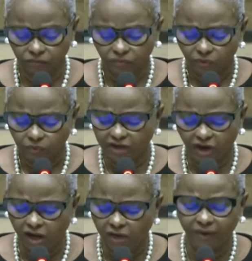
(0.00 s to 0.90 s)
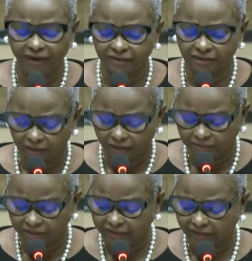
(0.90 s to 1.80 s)
We all welcome
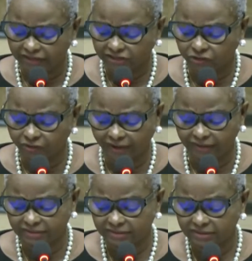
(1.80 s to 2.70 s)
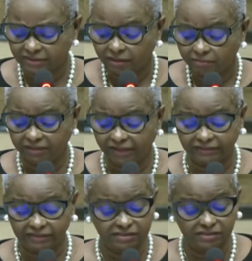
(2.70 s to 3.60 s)
cash grants, but
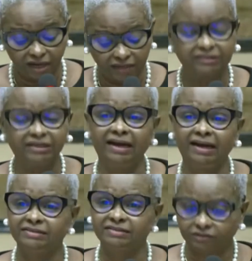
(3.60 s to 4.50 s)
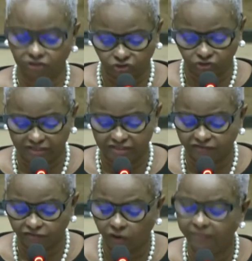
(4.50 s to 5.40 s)
that is not the answer to
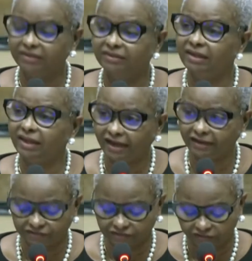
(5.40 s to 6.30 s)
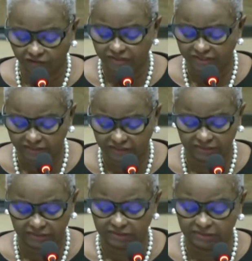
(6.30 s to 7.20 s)
transforming the lives of our
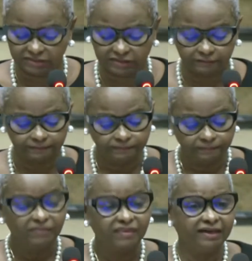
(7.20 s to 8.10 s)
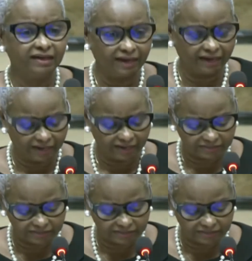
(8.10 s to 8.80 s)
citizens. NIS.